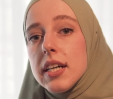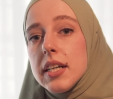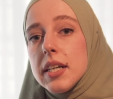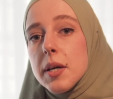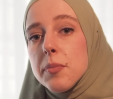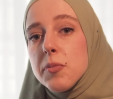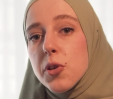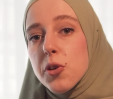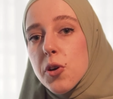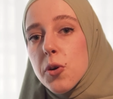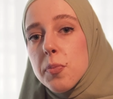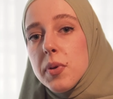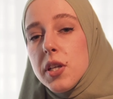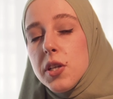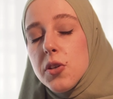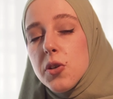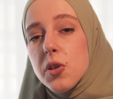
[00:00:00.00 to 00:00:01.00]

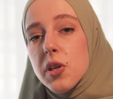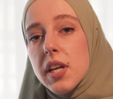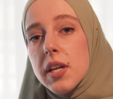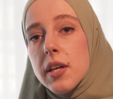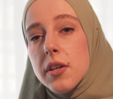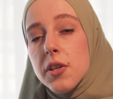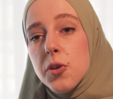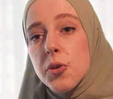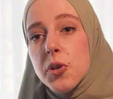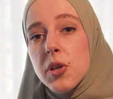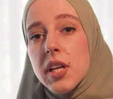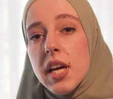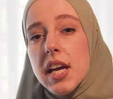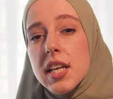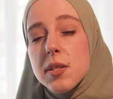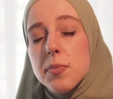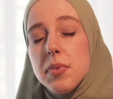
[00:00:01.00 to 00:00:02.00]
European Union
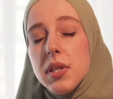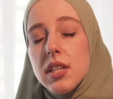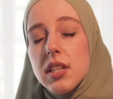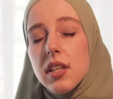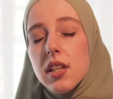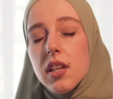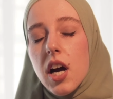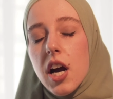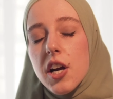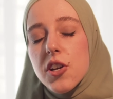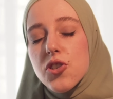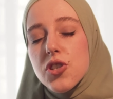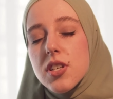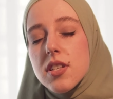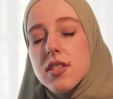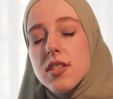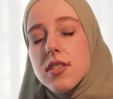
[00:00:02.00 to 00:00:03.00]
has been the
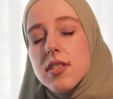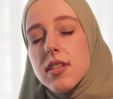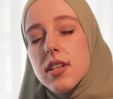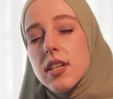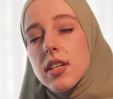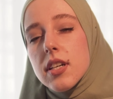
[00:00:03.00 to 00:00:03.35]
largest